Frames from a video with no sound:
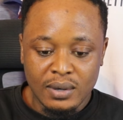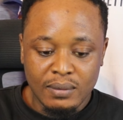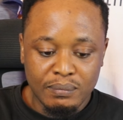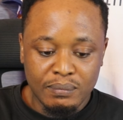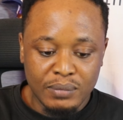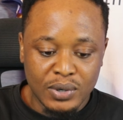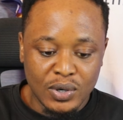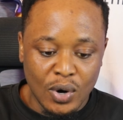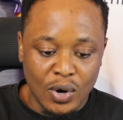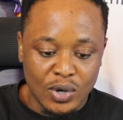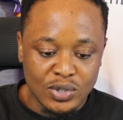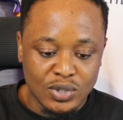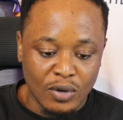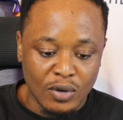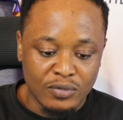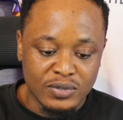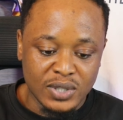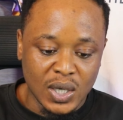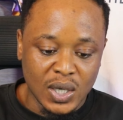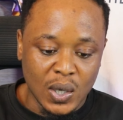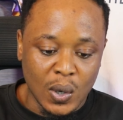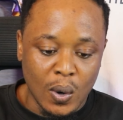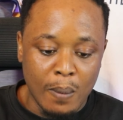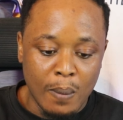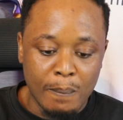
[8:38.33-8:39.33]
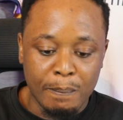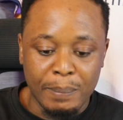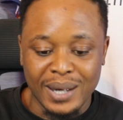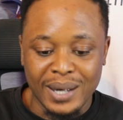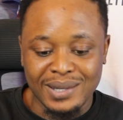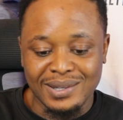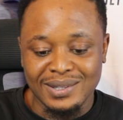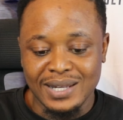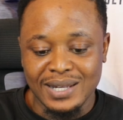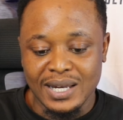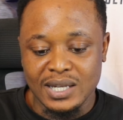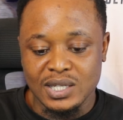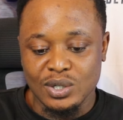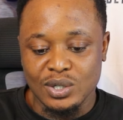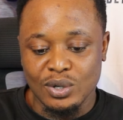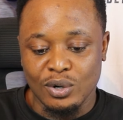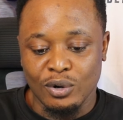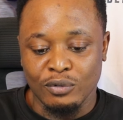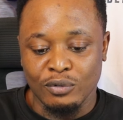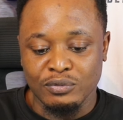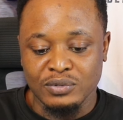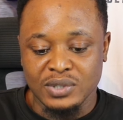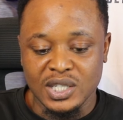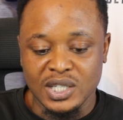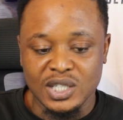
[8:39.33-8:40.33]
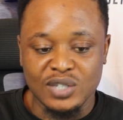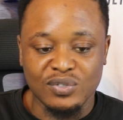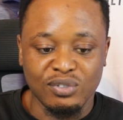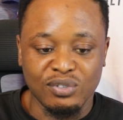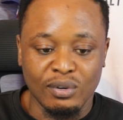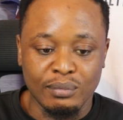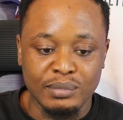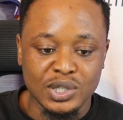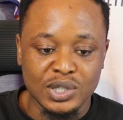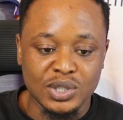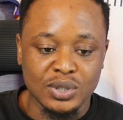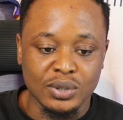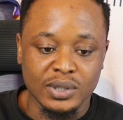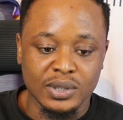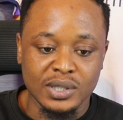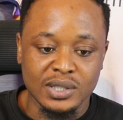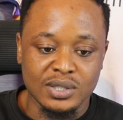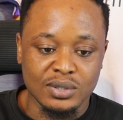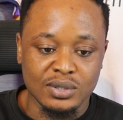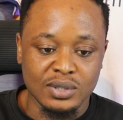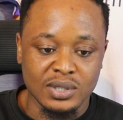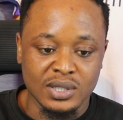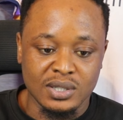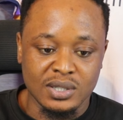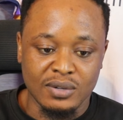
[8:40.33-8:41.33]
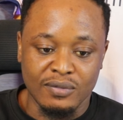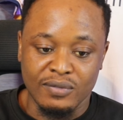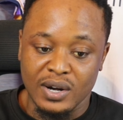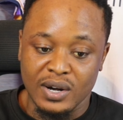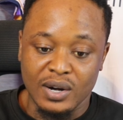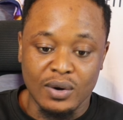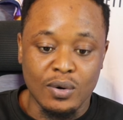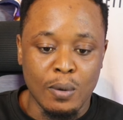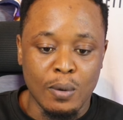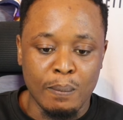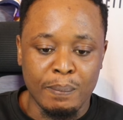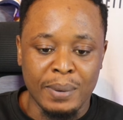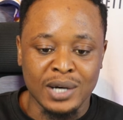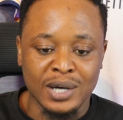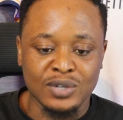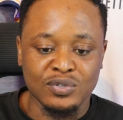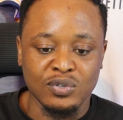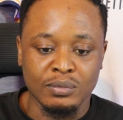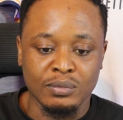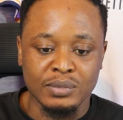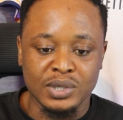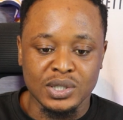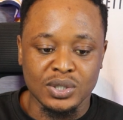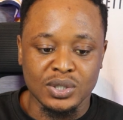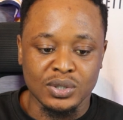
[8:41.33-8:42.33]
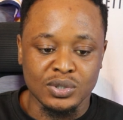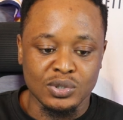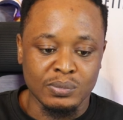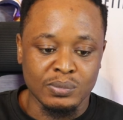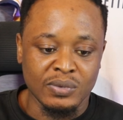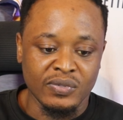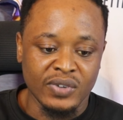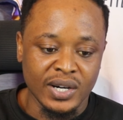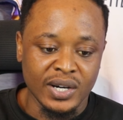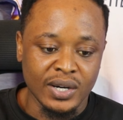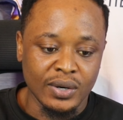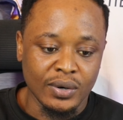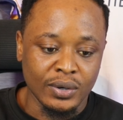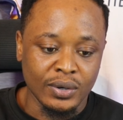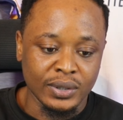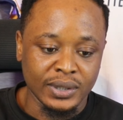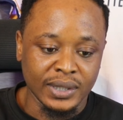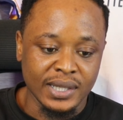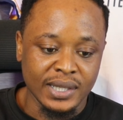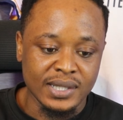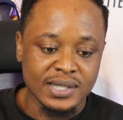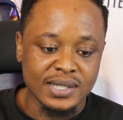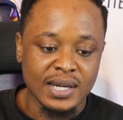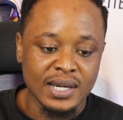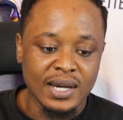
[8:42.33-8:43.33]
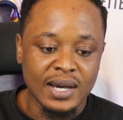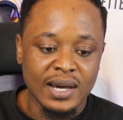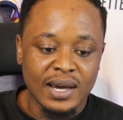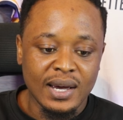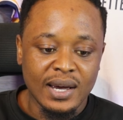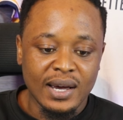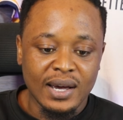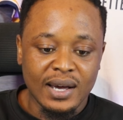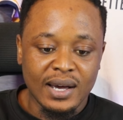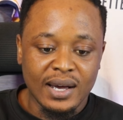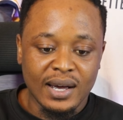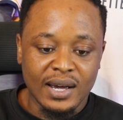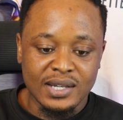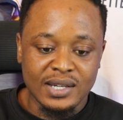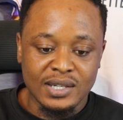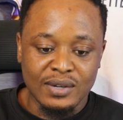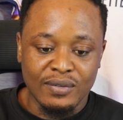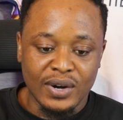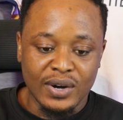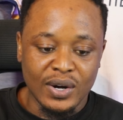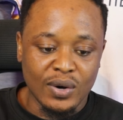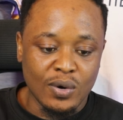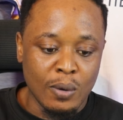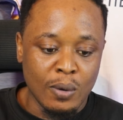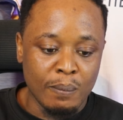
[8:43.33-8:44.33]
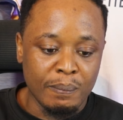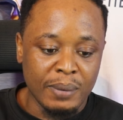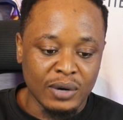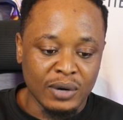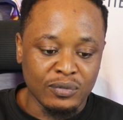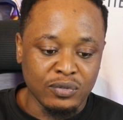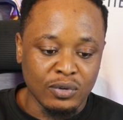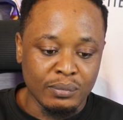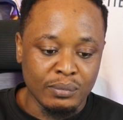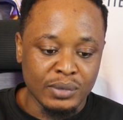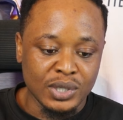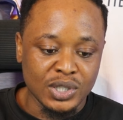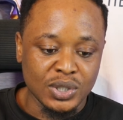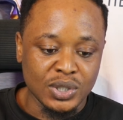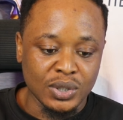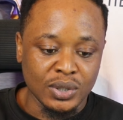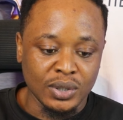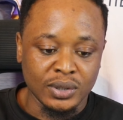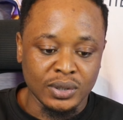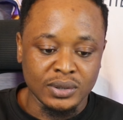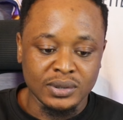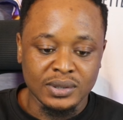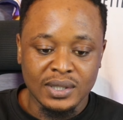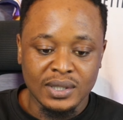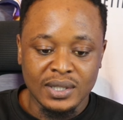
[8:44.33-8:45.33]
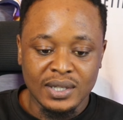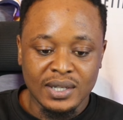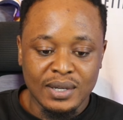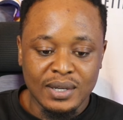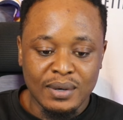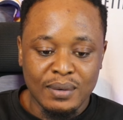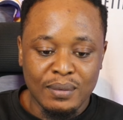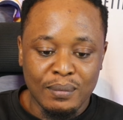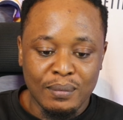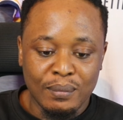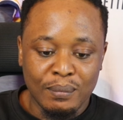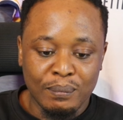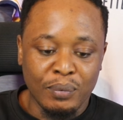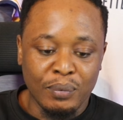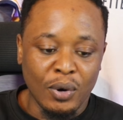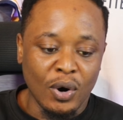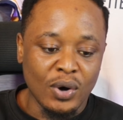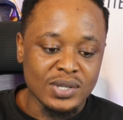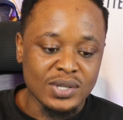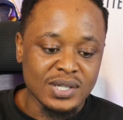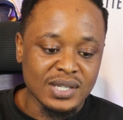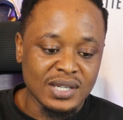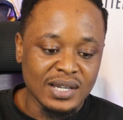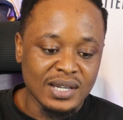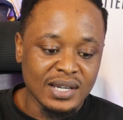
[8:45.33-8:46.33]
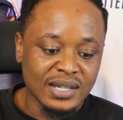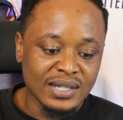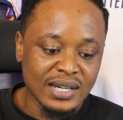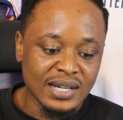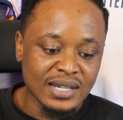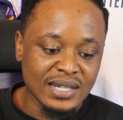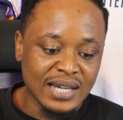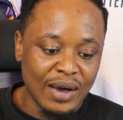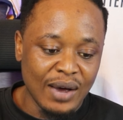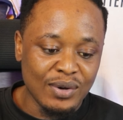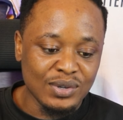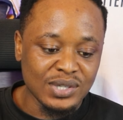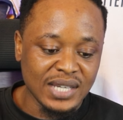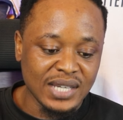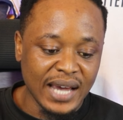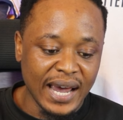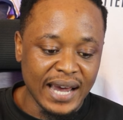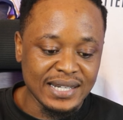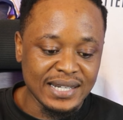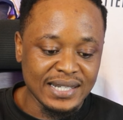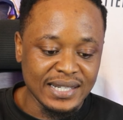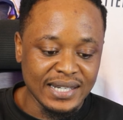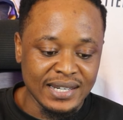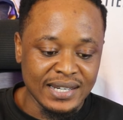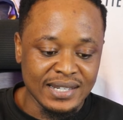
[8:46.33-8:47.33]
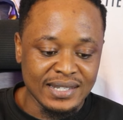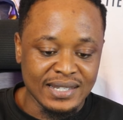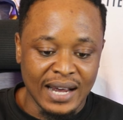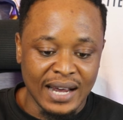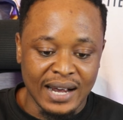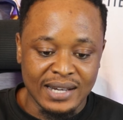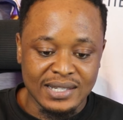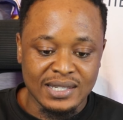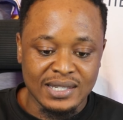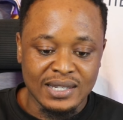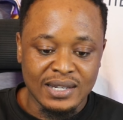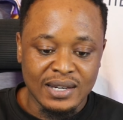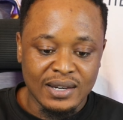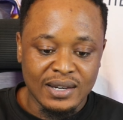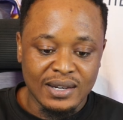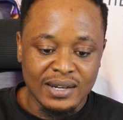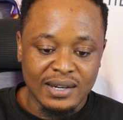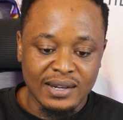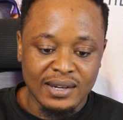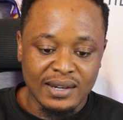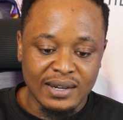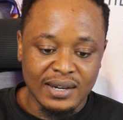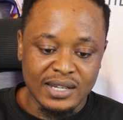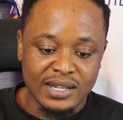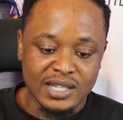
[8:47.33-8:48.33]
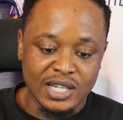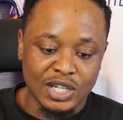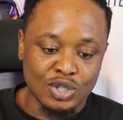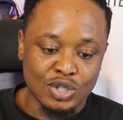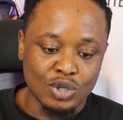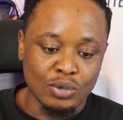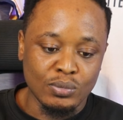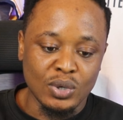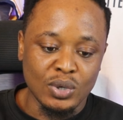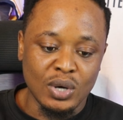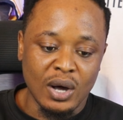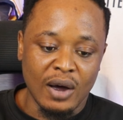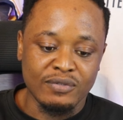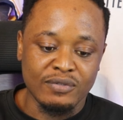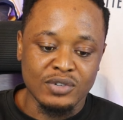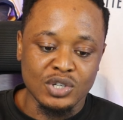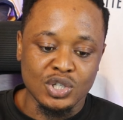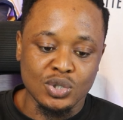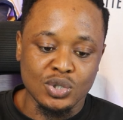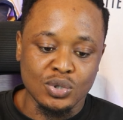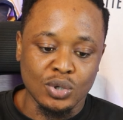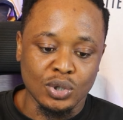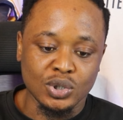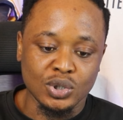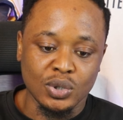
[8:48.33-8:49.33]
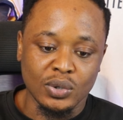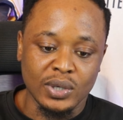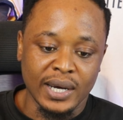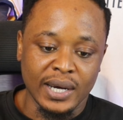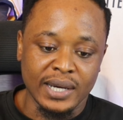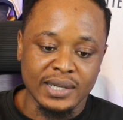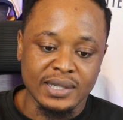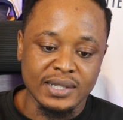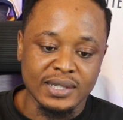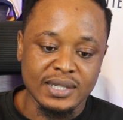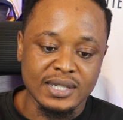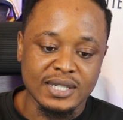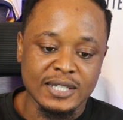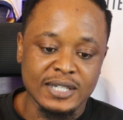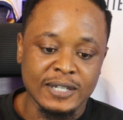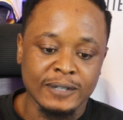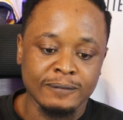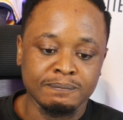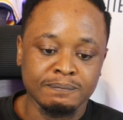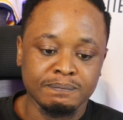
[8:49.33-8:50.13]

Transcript: Because of the compactness of this formation, it's a very compact formation, to be very honest. It's a very compact formation. But the downside is that, let's assume you have the structure like this.